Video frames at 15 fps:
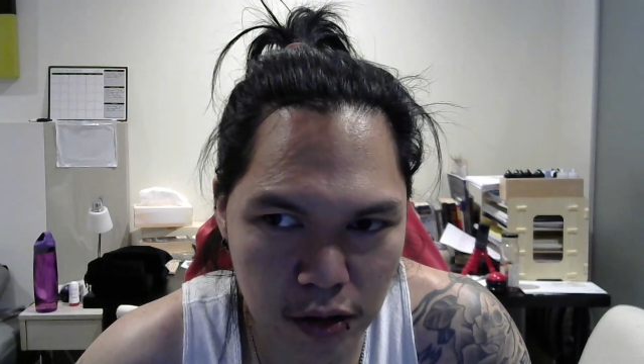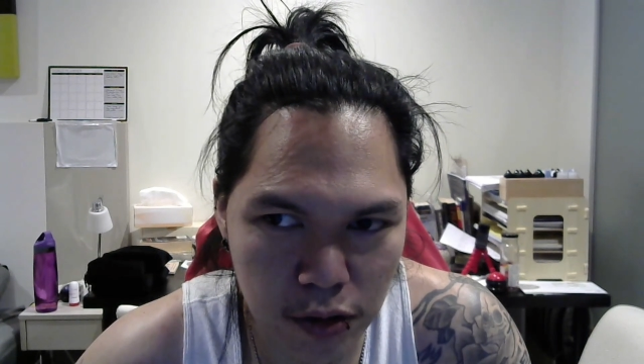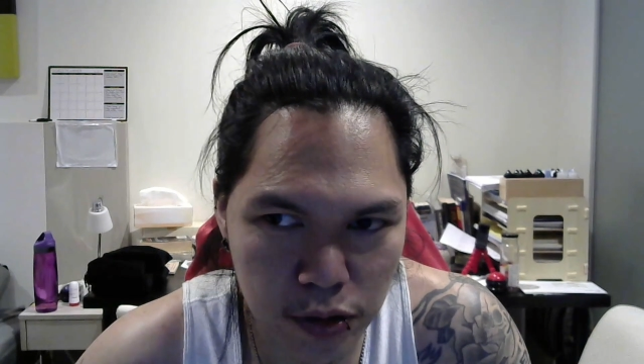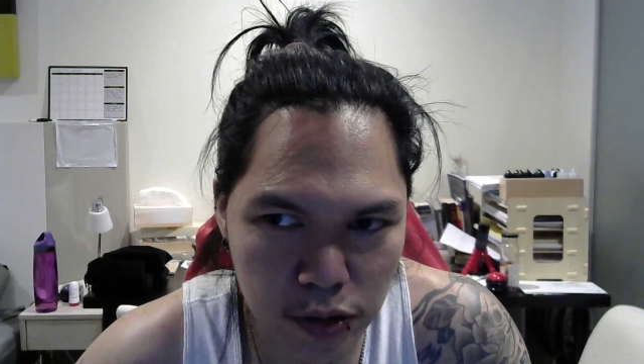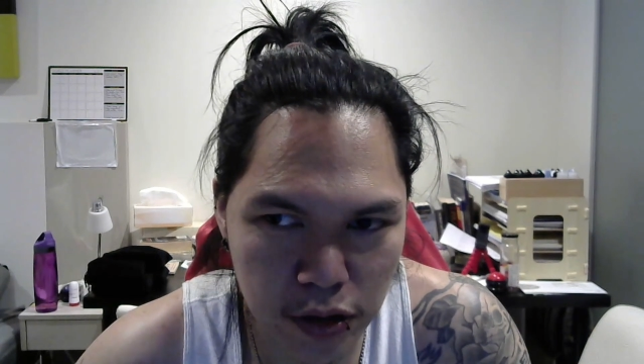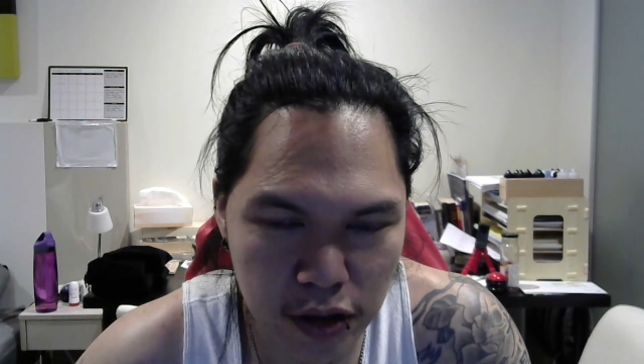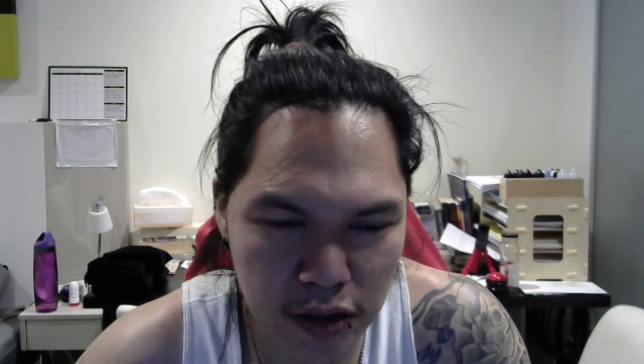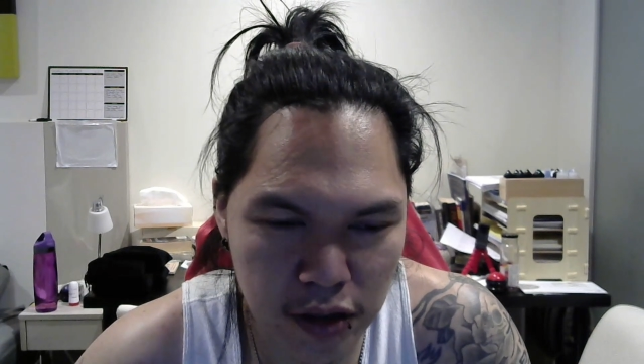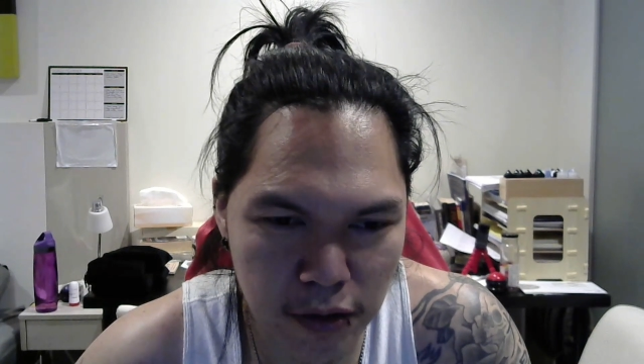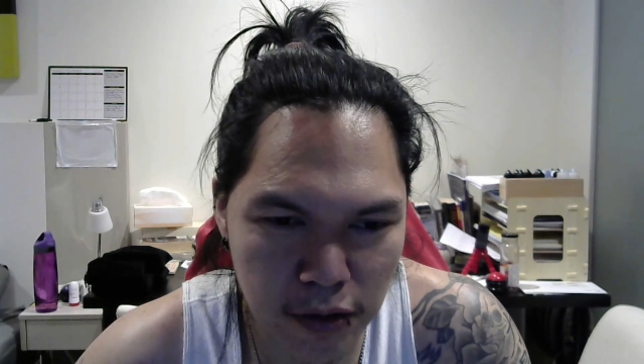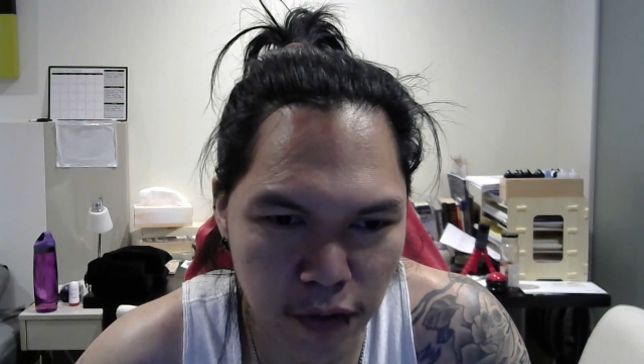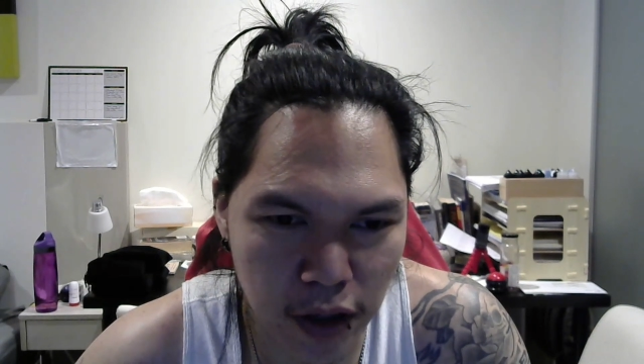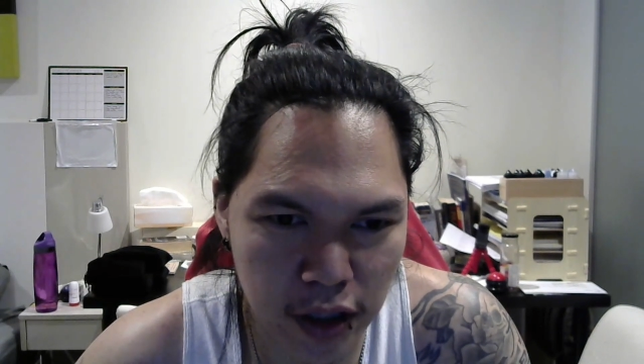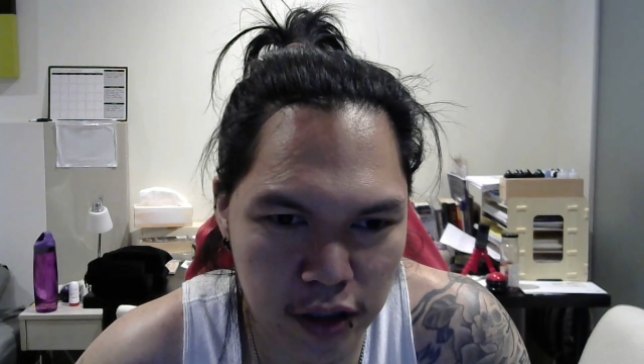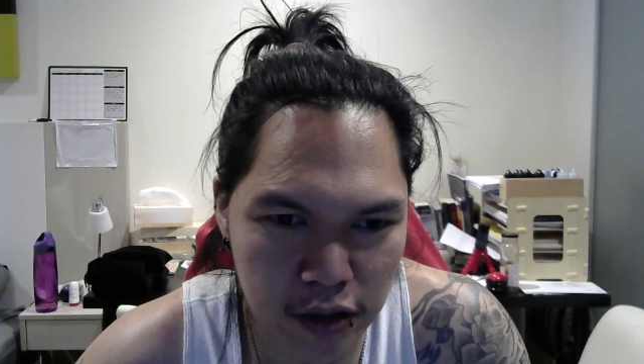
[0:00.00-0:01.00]
also needs to
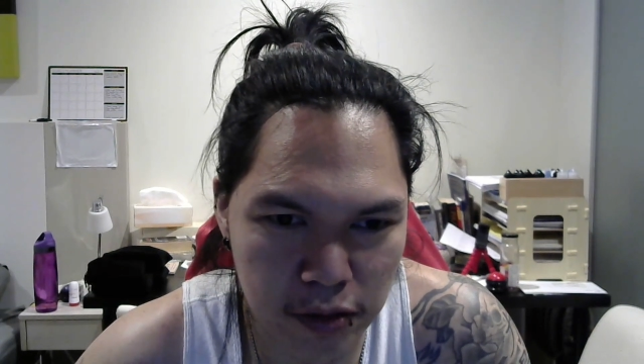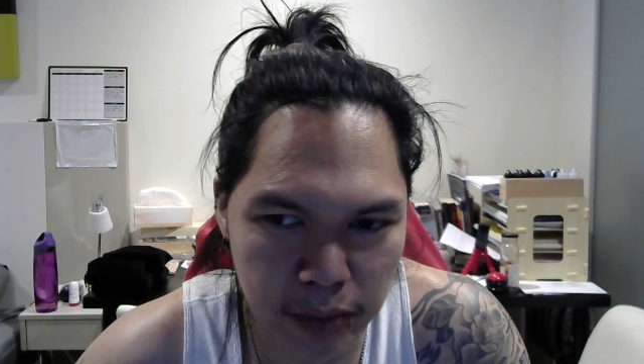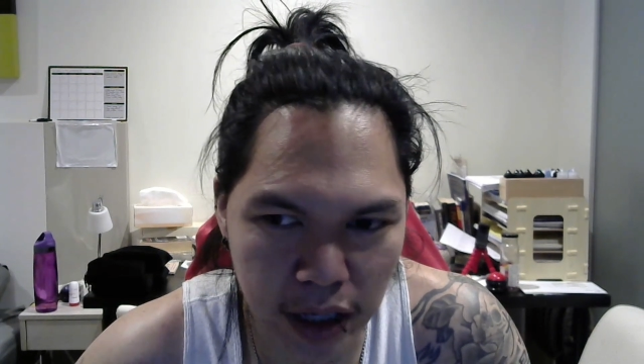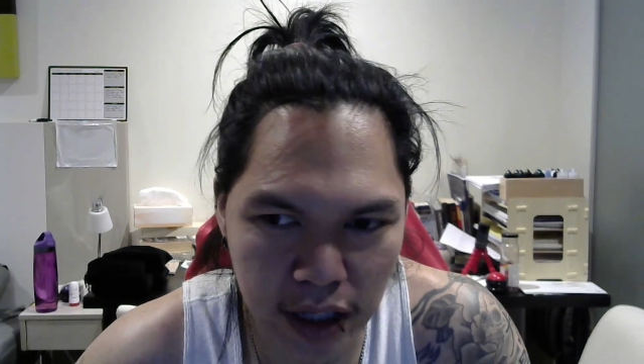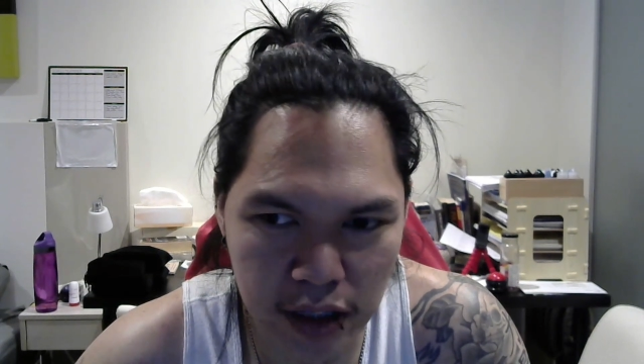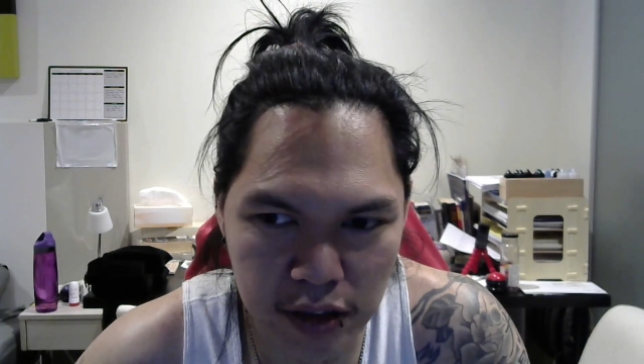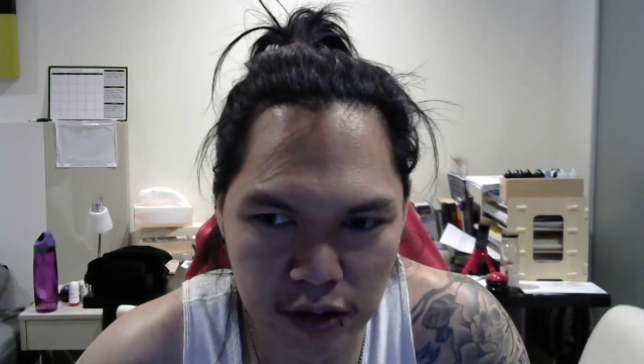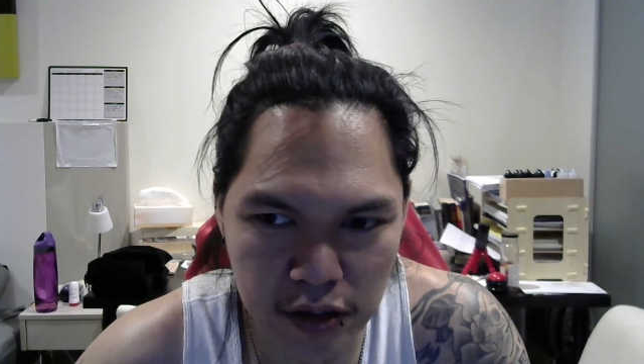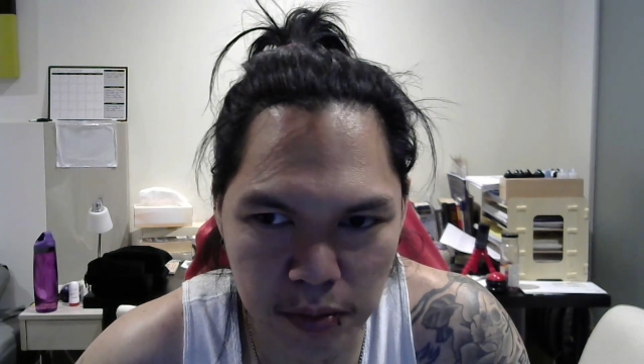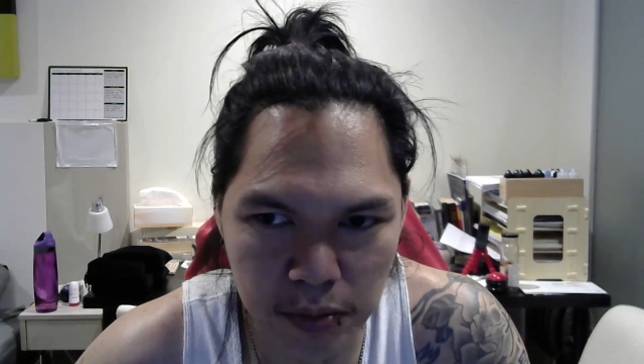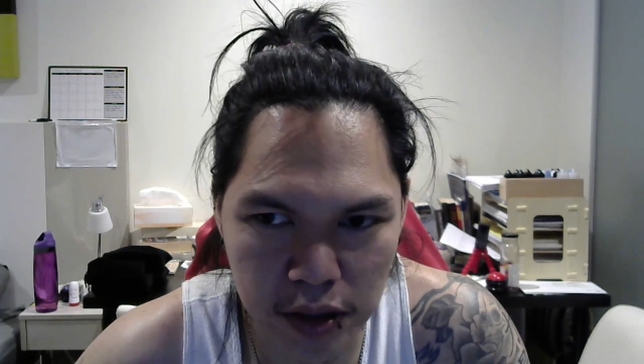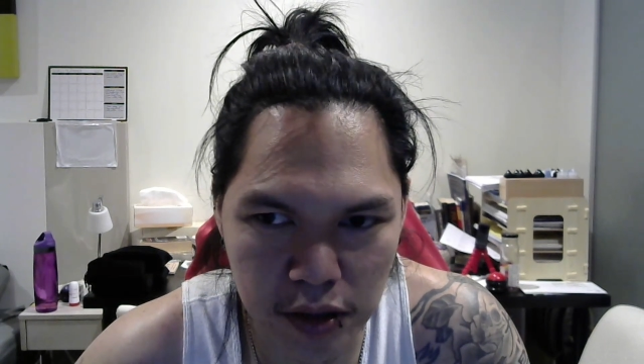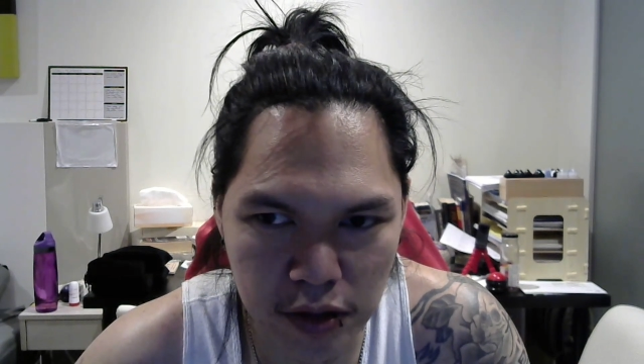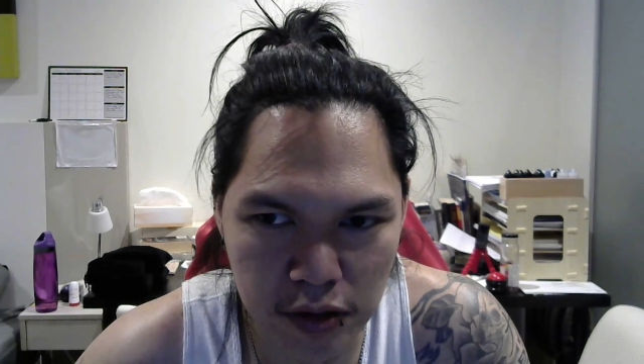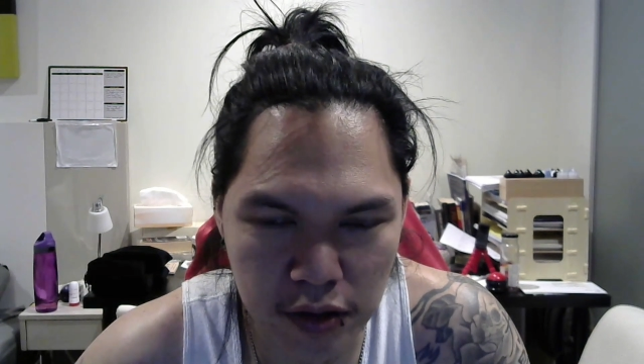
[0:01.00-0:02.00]
find this balance is
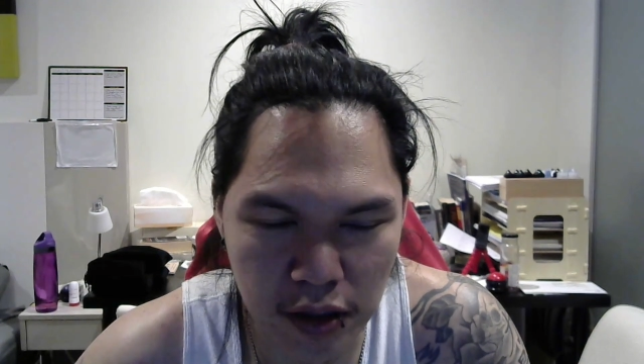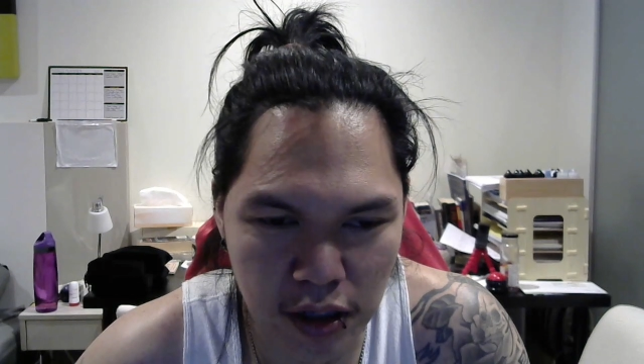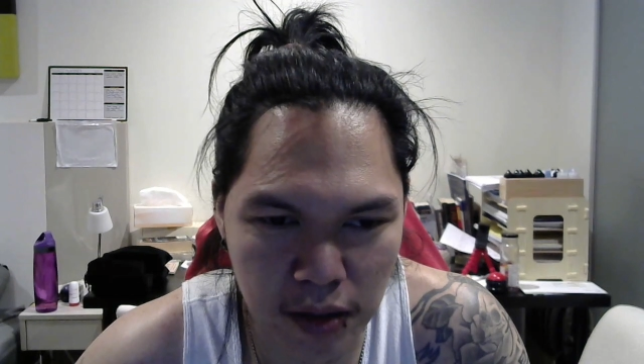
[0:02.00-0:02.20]
because